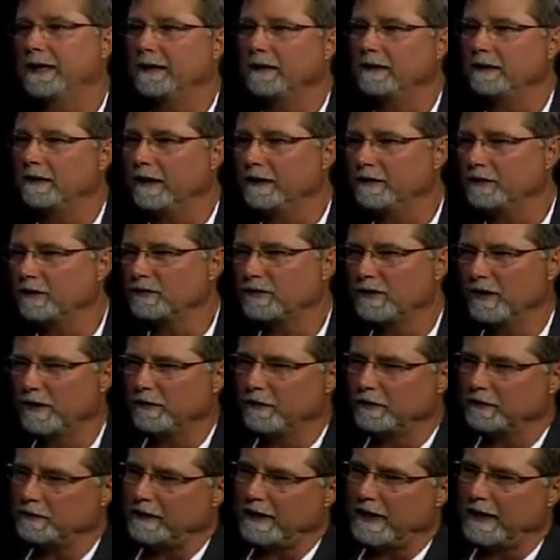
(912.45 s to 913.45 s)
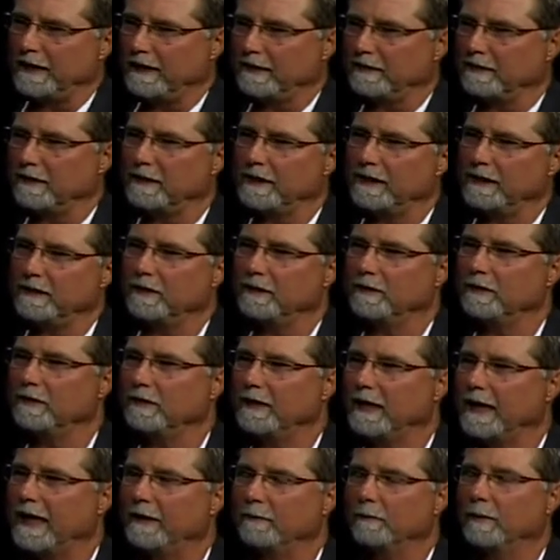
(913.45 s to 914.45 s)
And just understanding the need to do
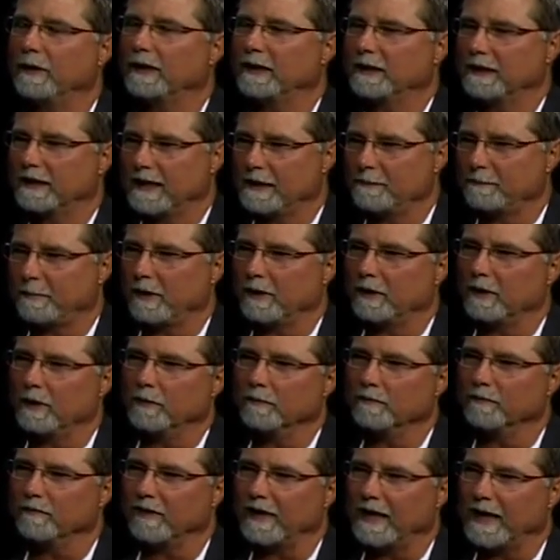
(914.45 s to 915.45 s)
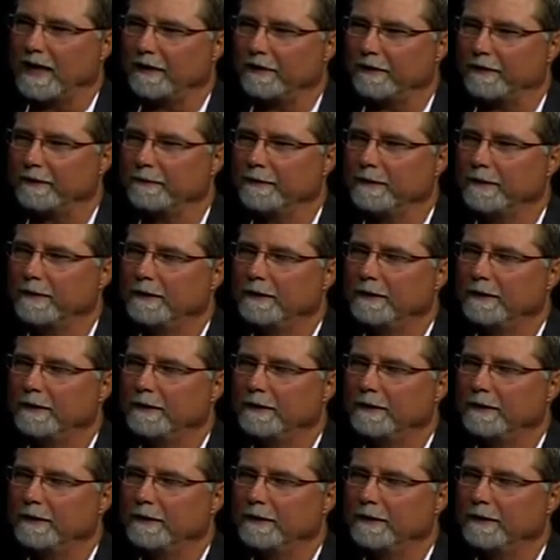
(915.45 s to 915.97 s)
that, we can keep our home flatter.